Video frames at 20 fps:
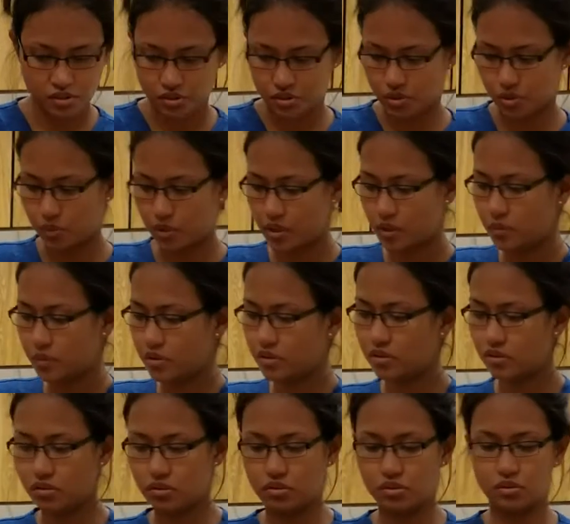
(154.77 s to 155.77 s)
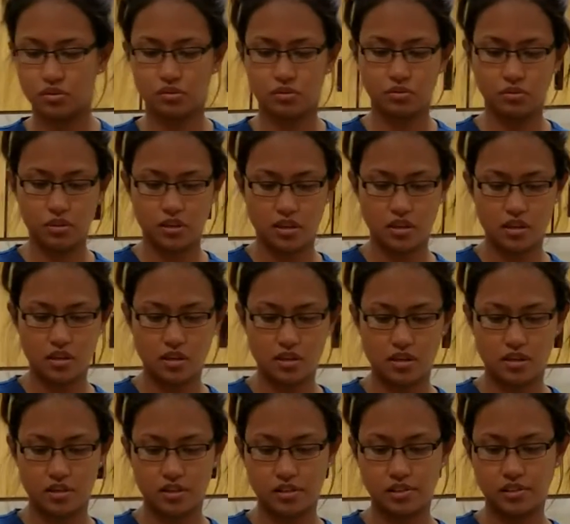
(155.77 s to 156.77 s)
So what I want to do
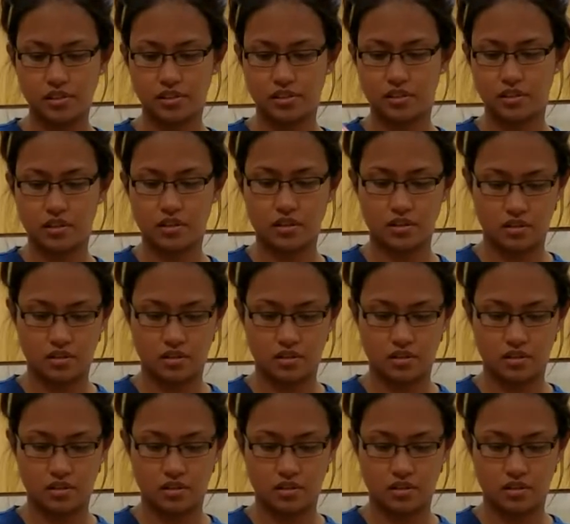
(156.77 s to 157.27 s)
is